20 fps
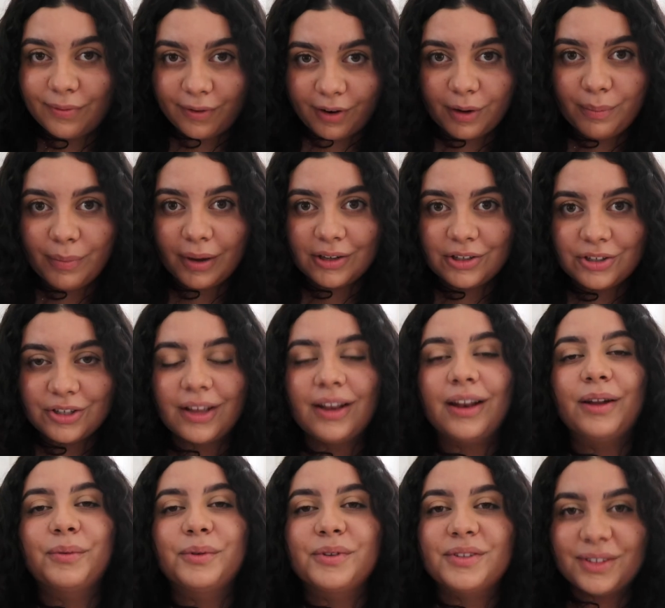very much, and
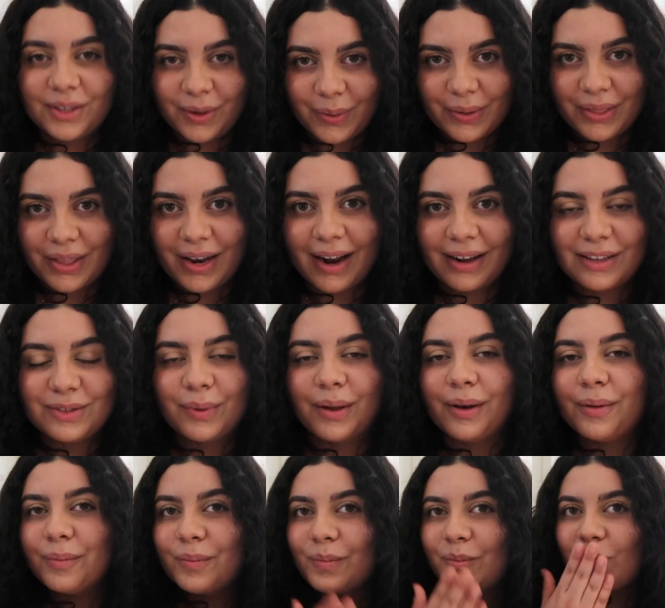I will see you on the next
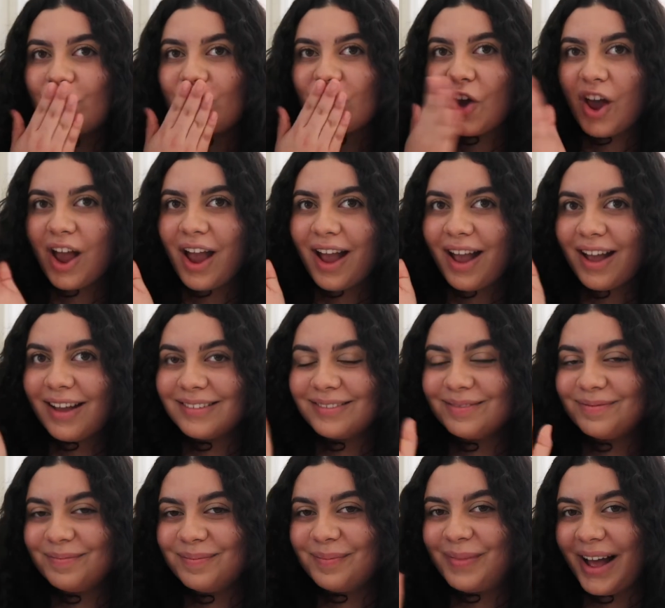one.
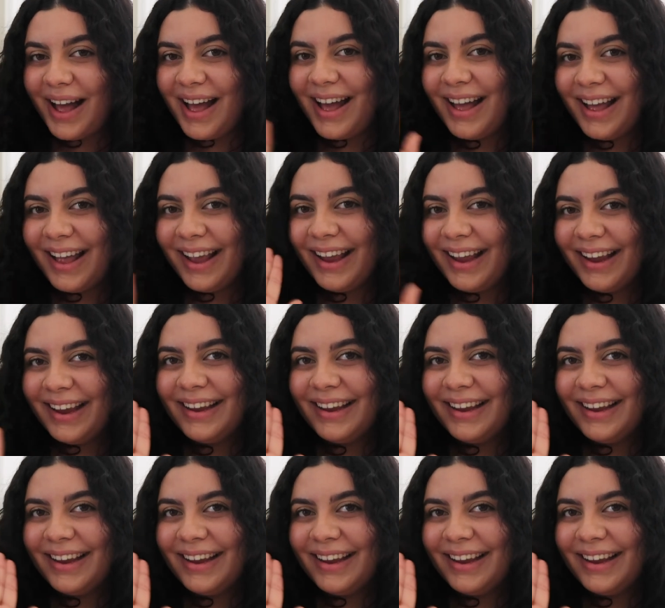Bye.